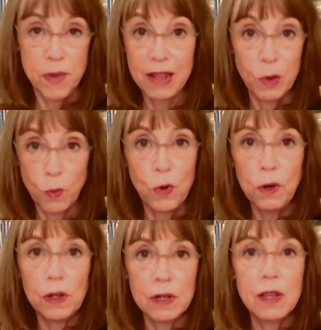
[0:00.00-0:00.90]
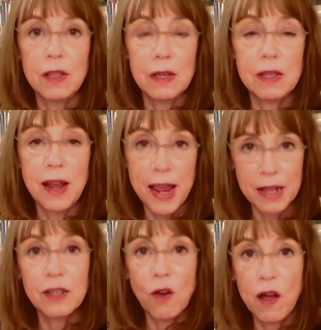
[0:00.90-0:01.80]
in the world to this day.
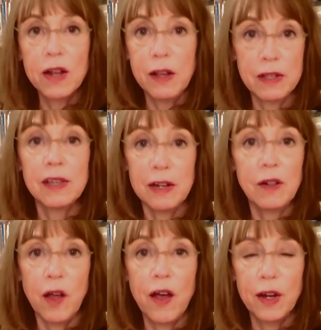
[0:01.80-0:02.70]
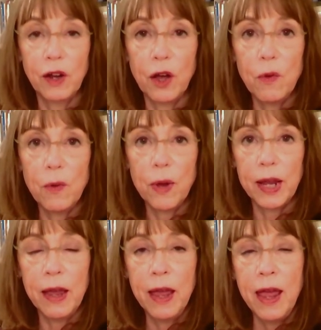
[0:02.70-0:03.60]
It's on, it's still ongoing.
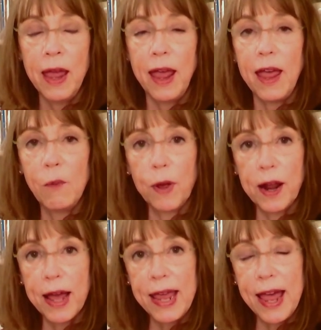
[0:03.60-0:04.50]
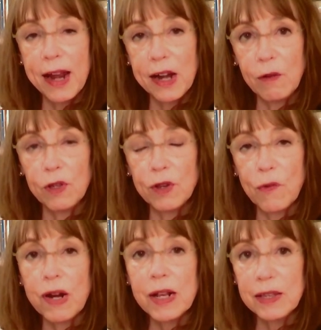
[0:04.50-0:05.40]
And when I had it, it was
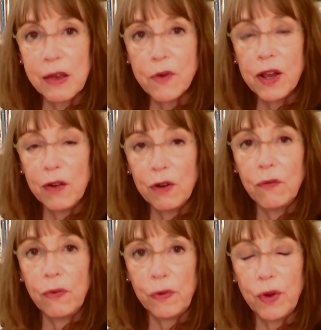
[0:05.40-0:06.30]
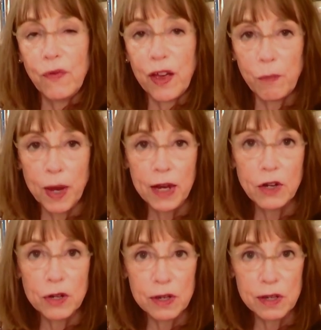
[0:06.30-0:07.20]
already 755
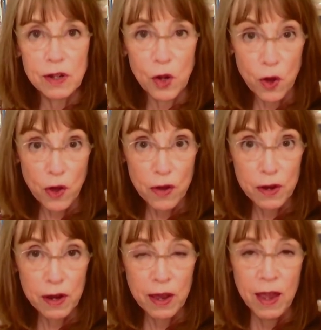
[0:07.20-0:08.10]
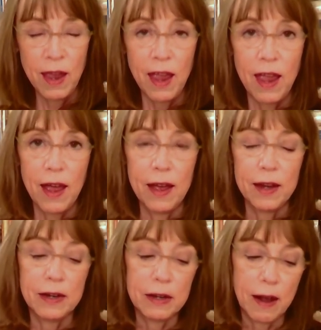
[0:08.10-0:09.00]
pages long.
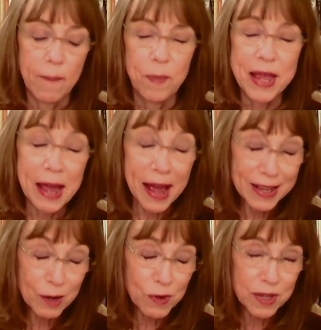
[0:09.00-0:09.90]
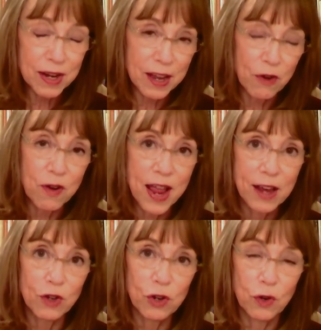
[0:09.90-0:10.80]
And because it was an
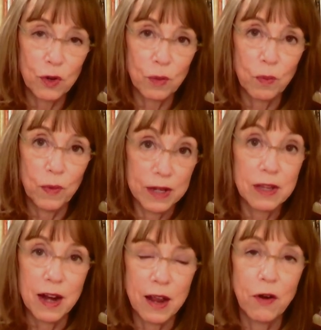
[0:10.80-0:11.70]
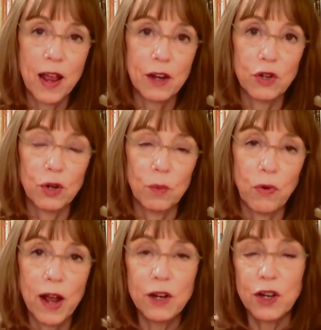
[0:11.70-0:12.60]
international is an international
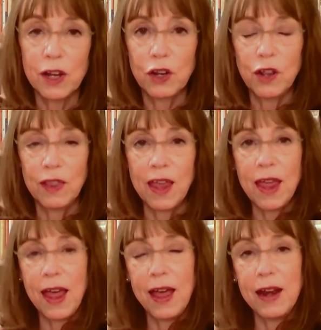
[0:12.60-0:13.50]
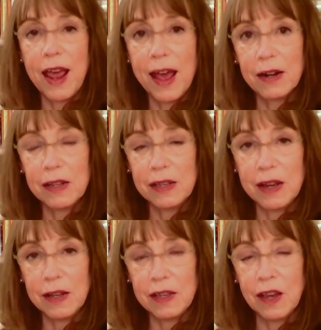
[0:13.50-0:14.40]
project, they had
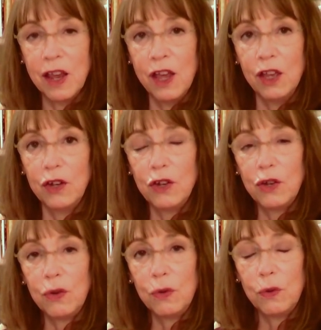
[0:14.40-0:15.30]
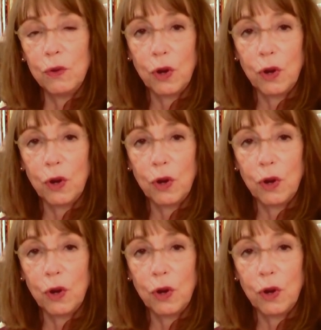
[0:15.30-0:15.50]
access to